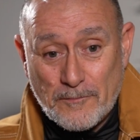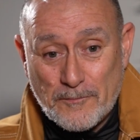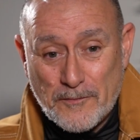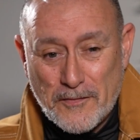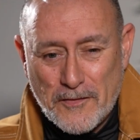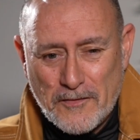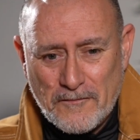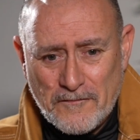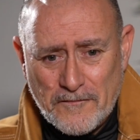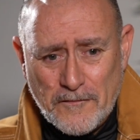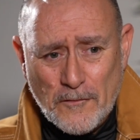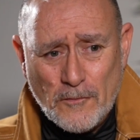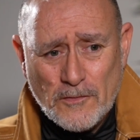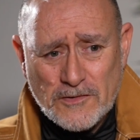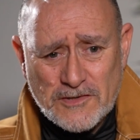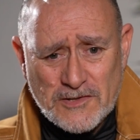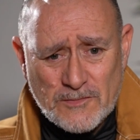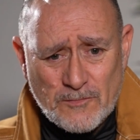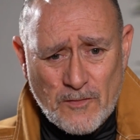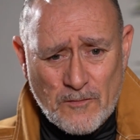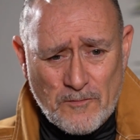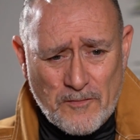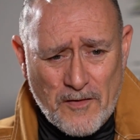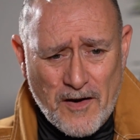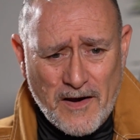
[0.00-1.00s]
But
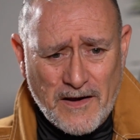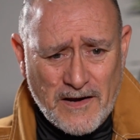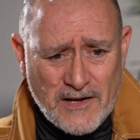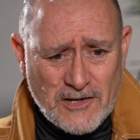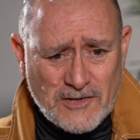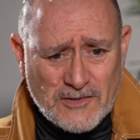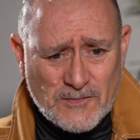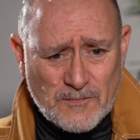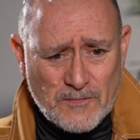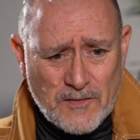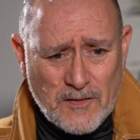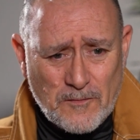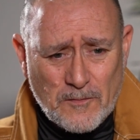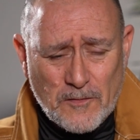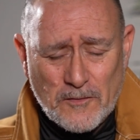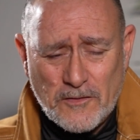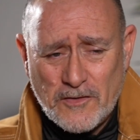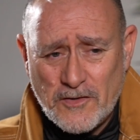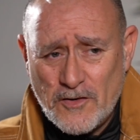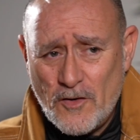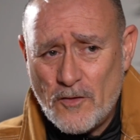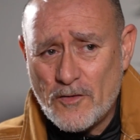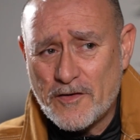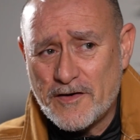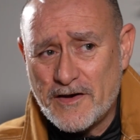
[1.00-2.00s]
unfortunately, with brain injured people,
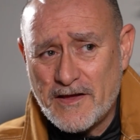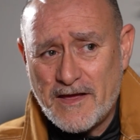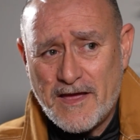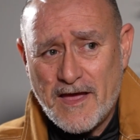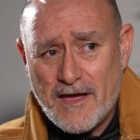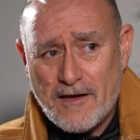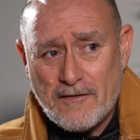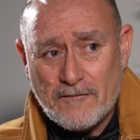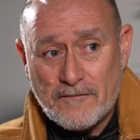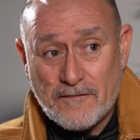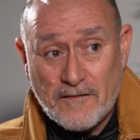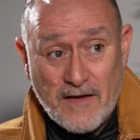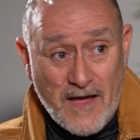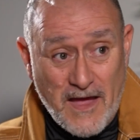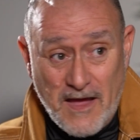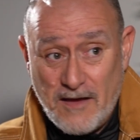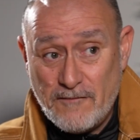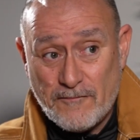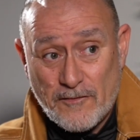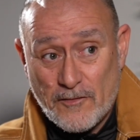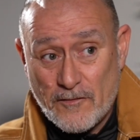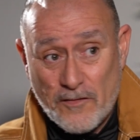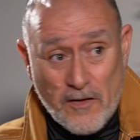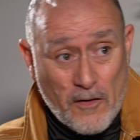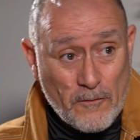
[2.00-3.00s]
you're not going to give
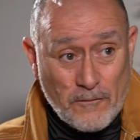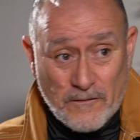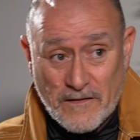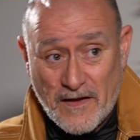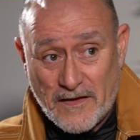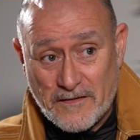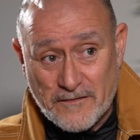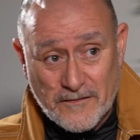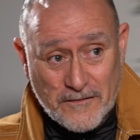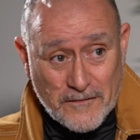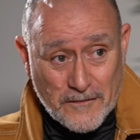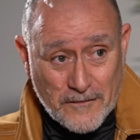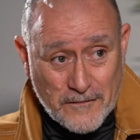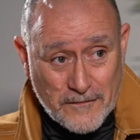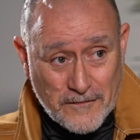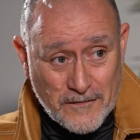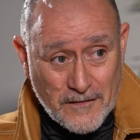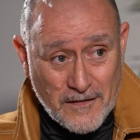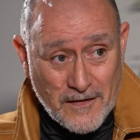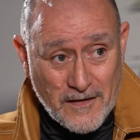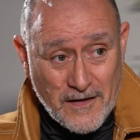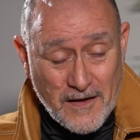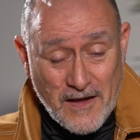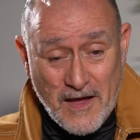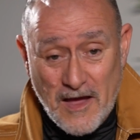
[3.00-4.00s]
either of those answers.
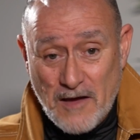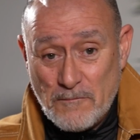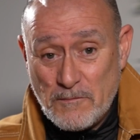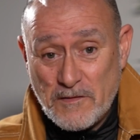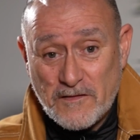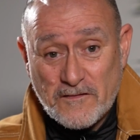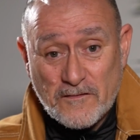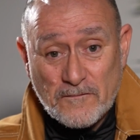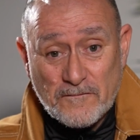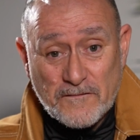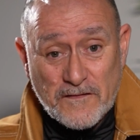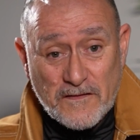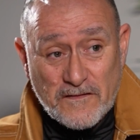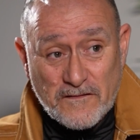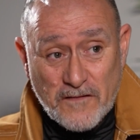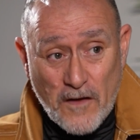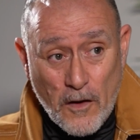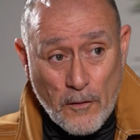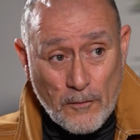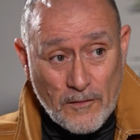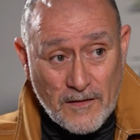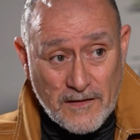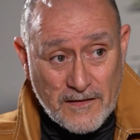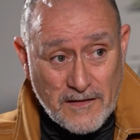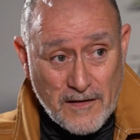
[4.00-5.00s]
It'll be something
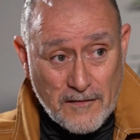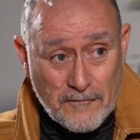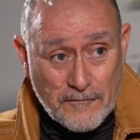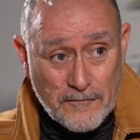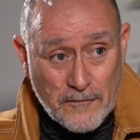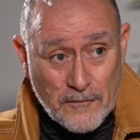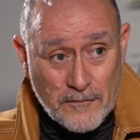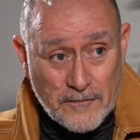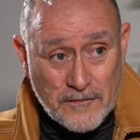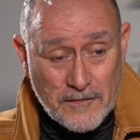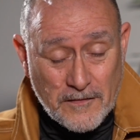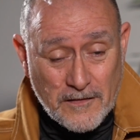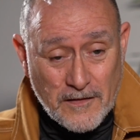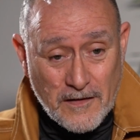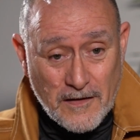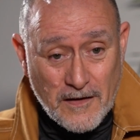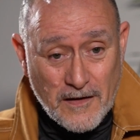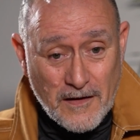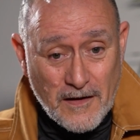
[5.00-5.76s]
totally different.